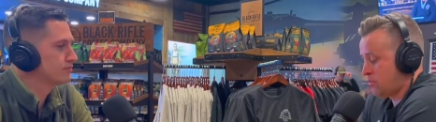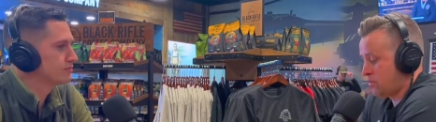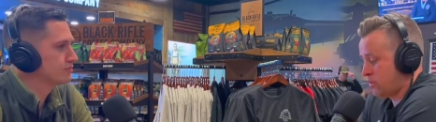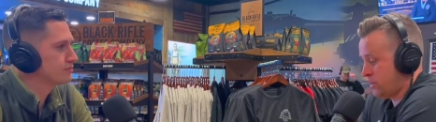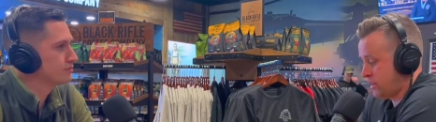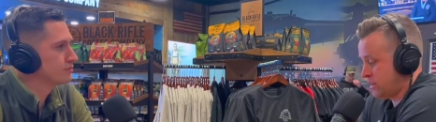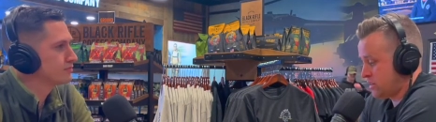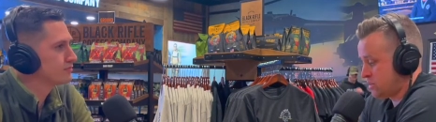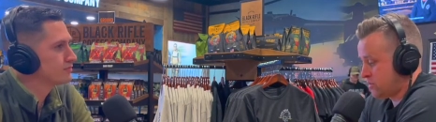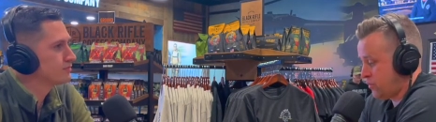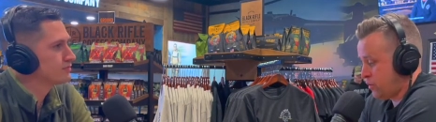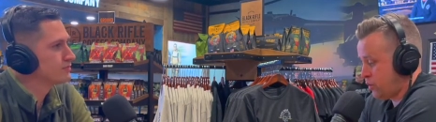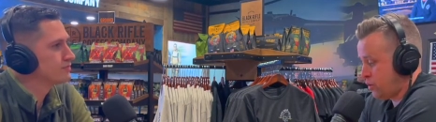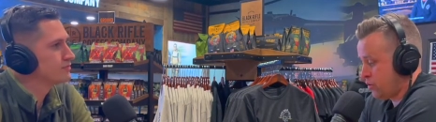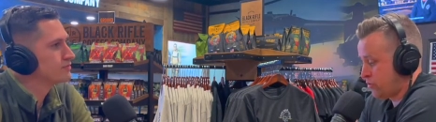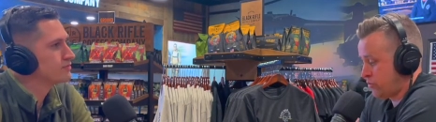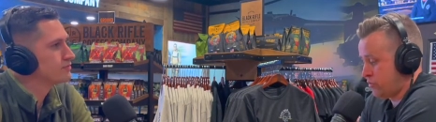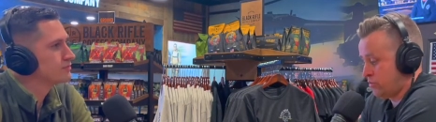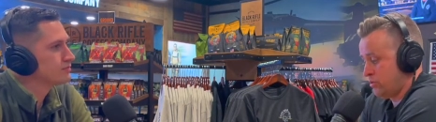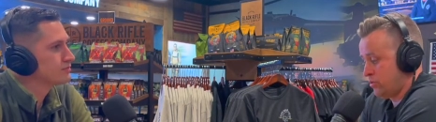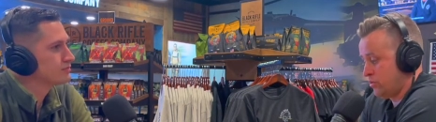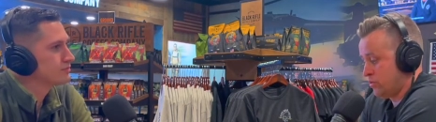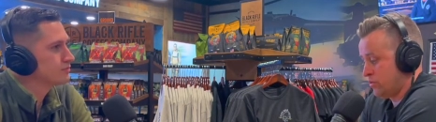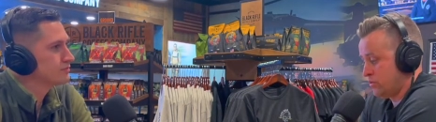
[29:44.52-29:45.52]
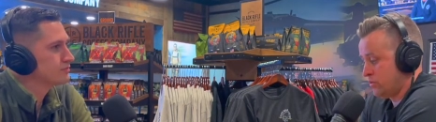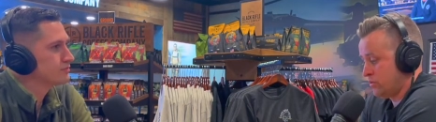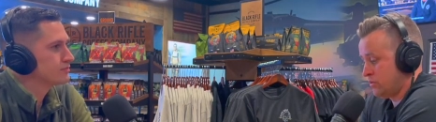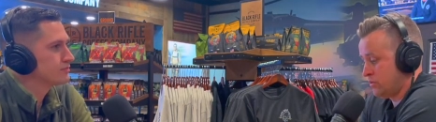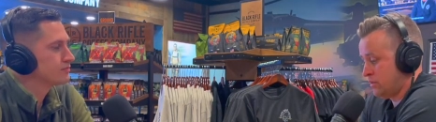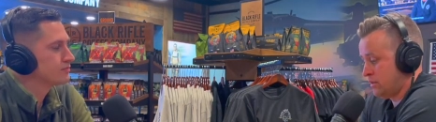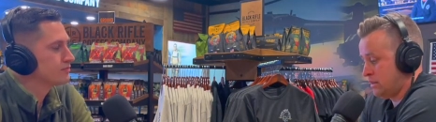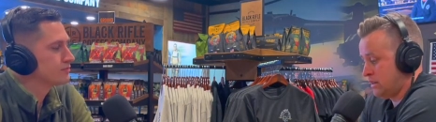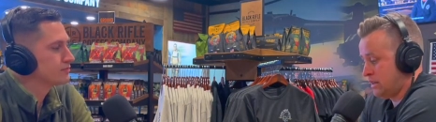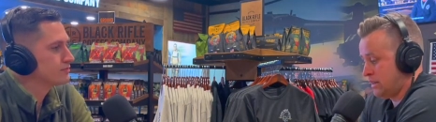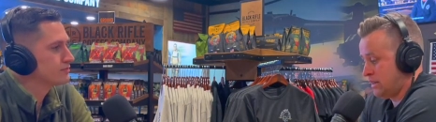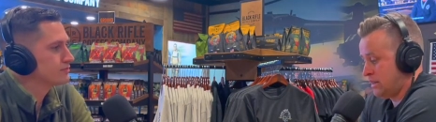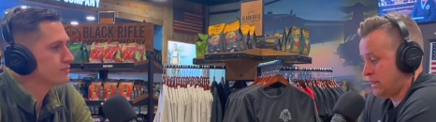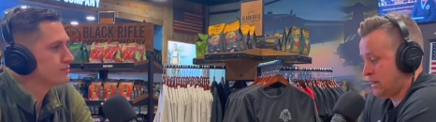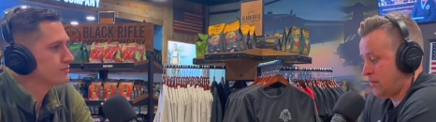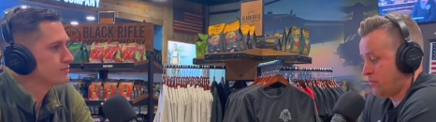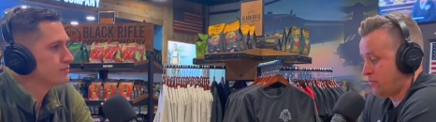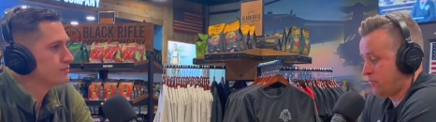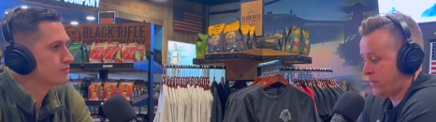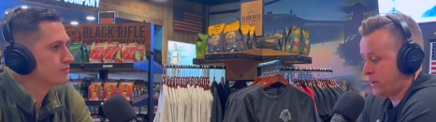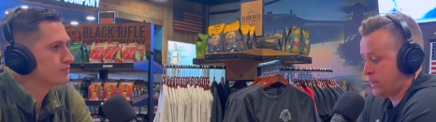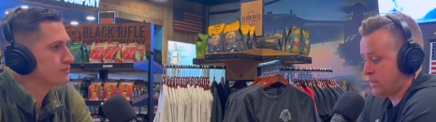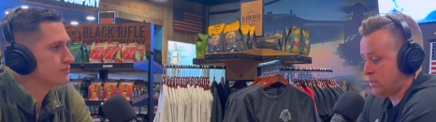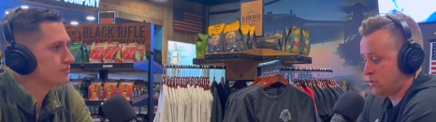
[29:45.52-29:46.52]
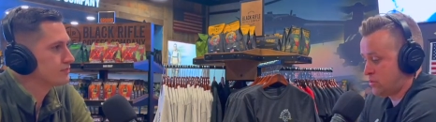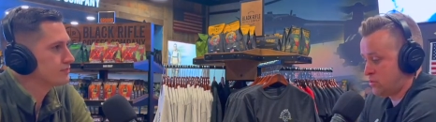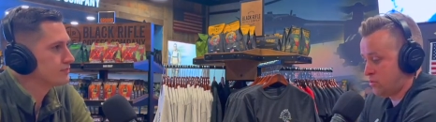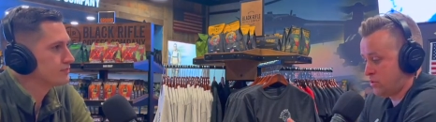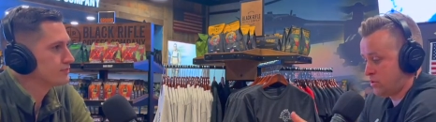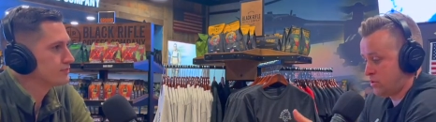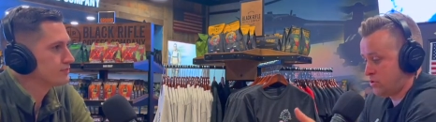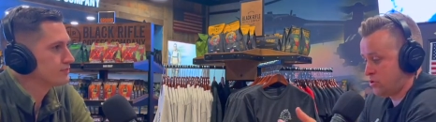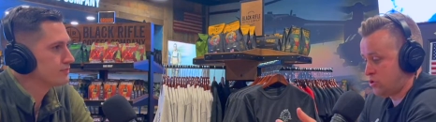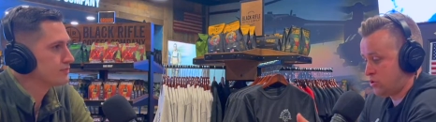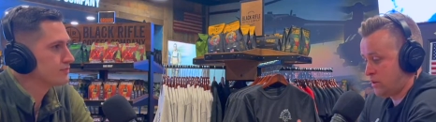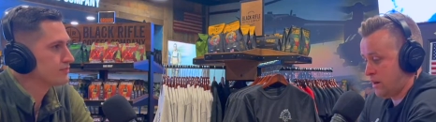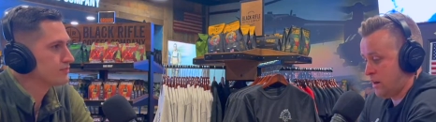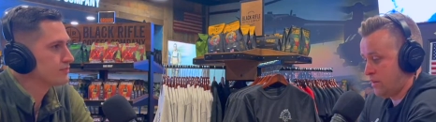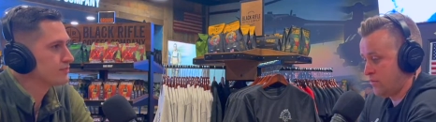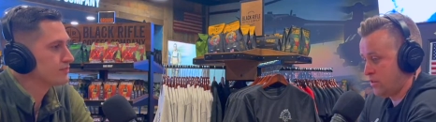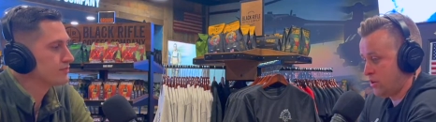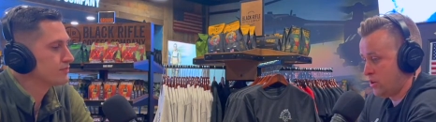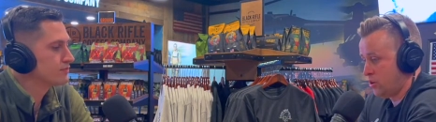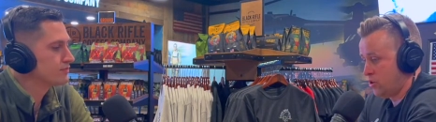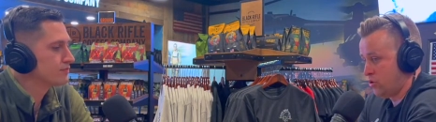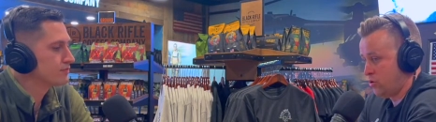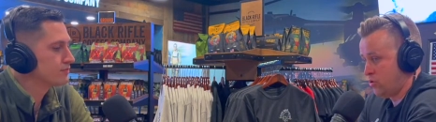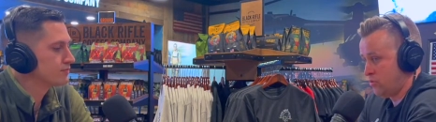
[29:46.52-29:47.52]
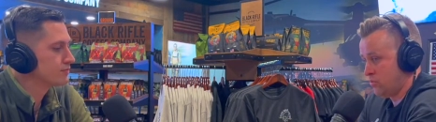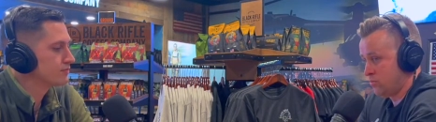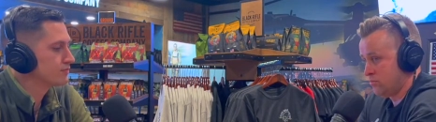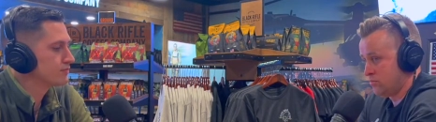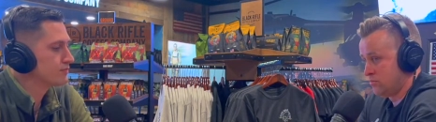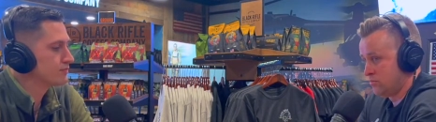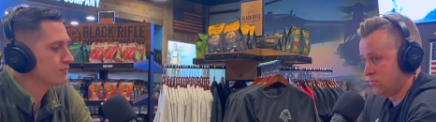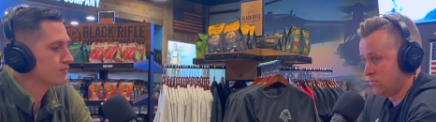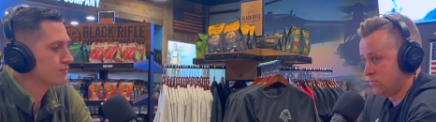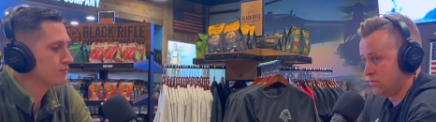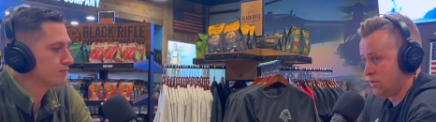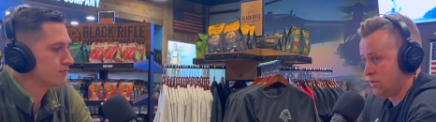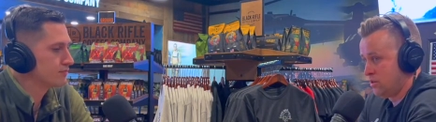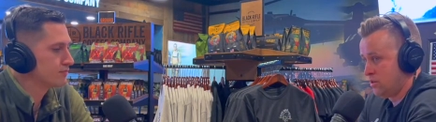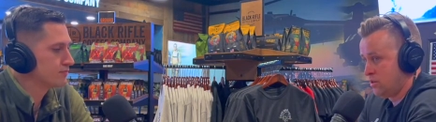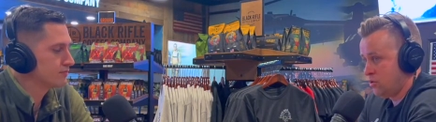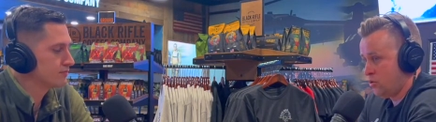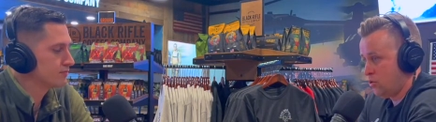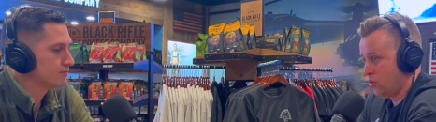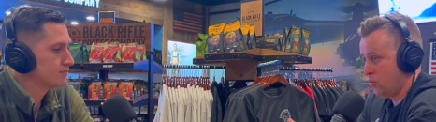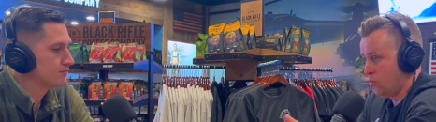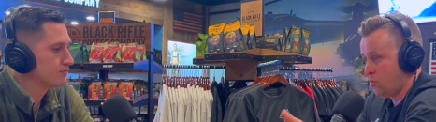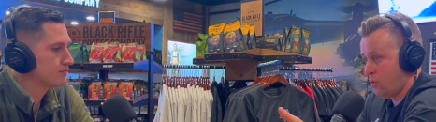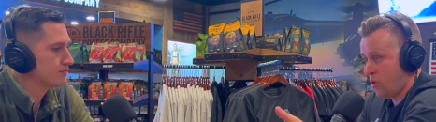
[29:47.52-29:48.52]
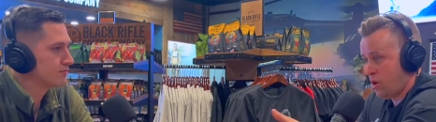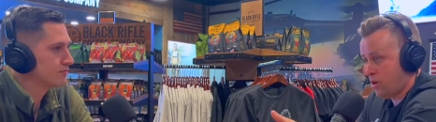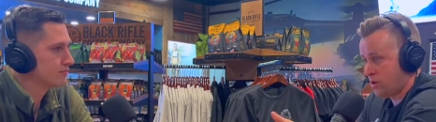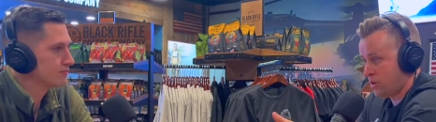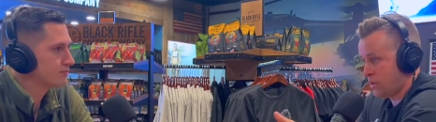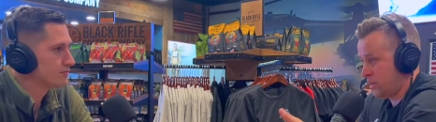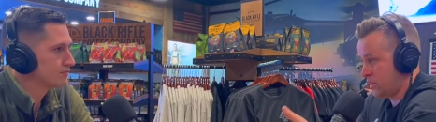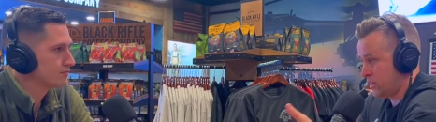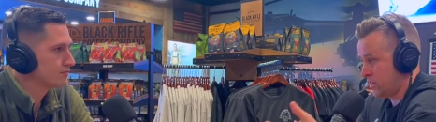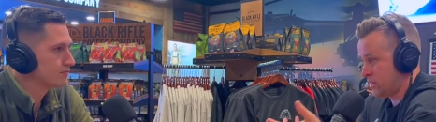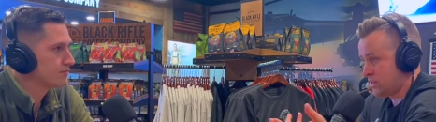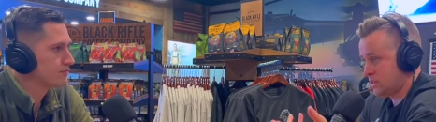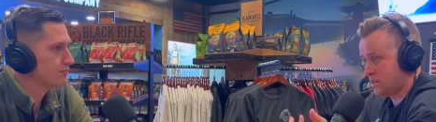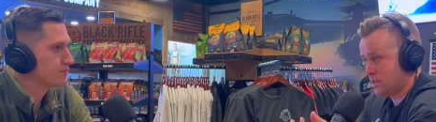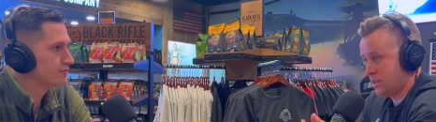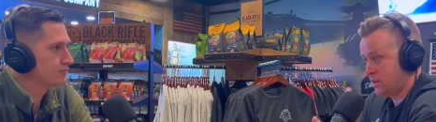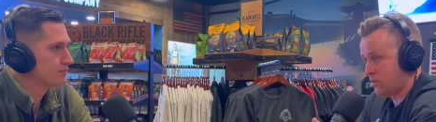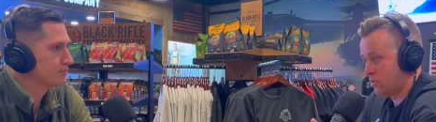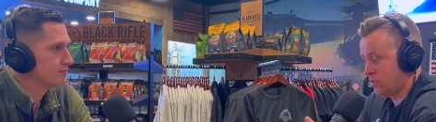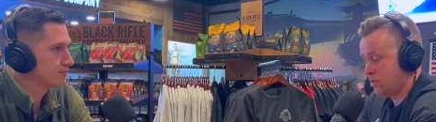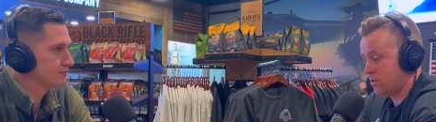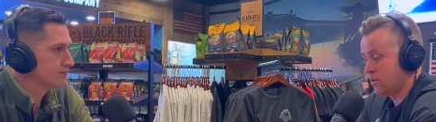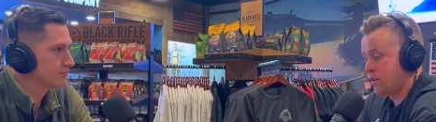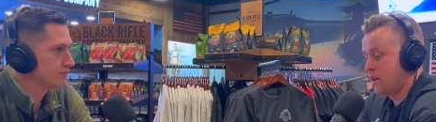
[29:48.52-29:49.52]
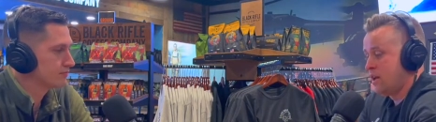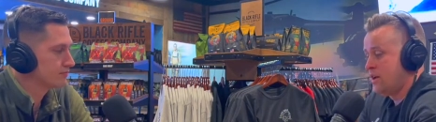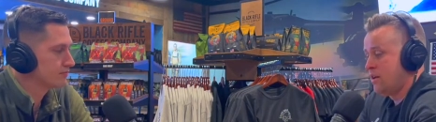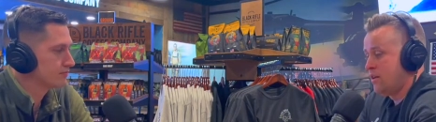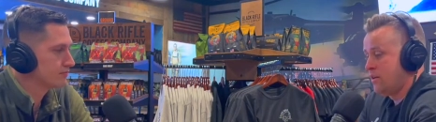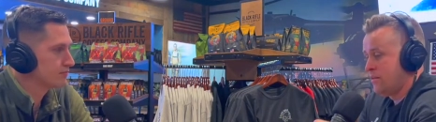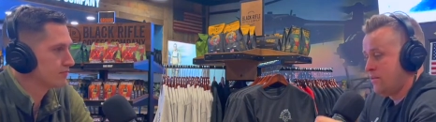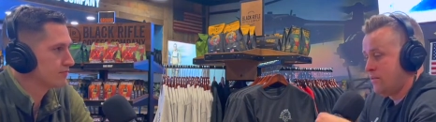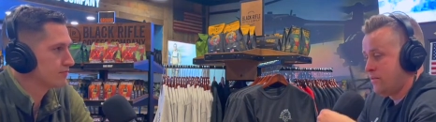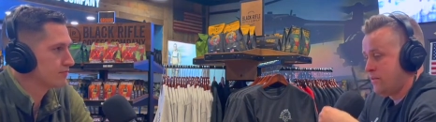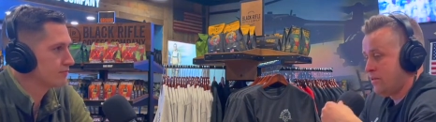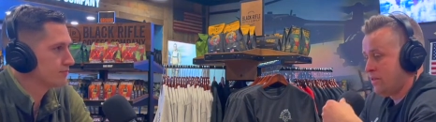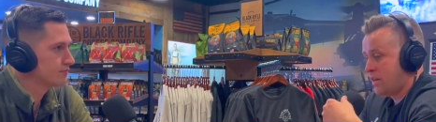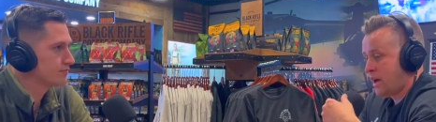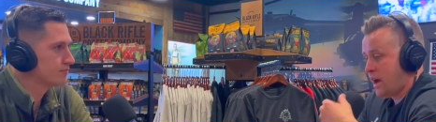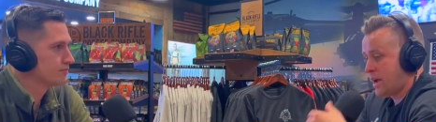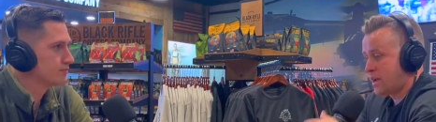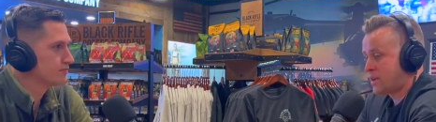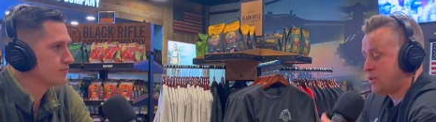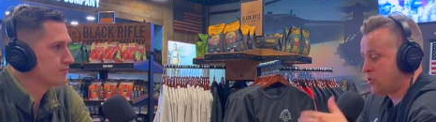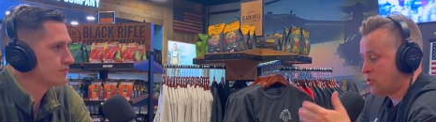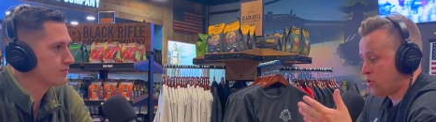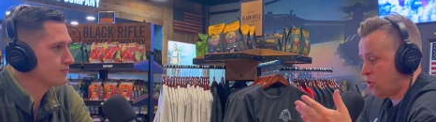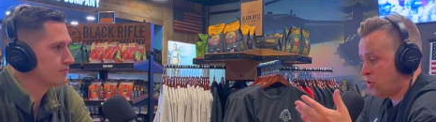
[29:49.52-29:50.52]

Speaker 1: plans fall through and I'm faced with driving home or walking, etc., I could